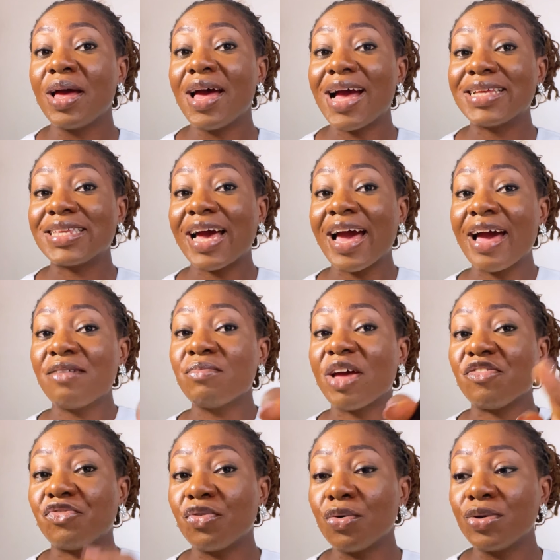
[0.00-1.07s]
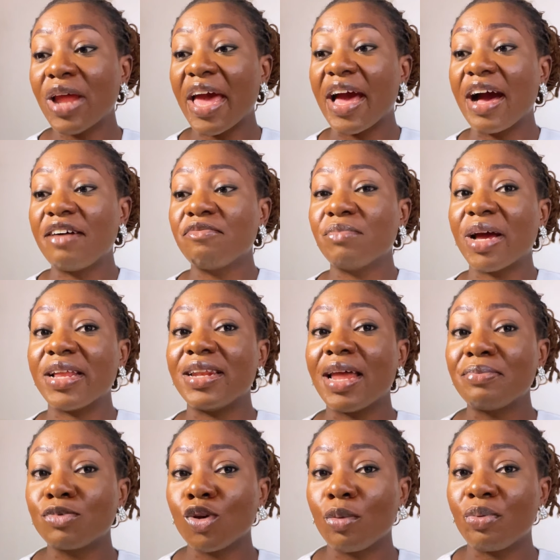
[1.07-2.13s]
I have my phone, I have my
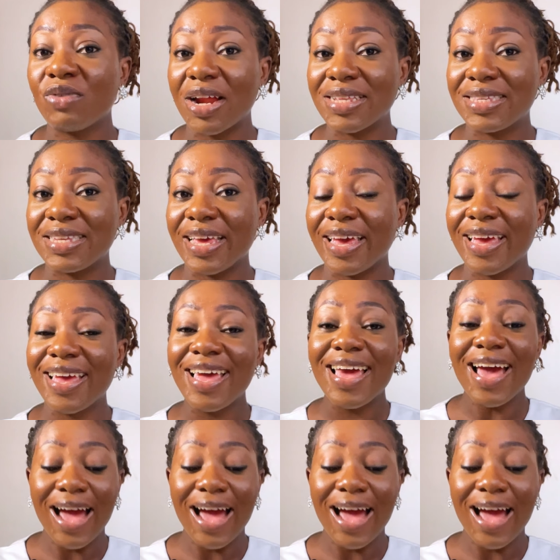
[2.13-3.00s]
laptop right here.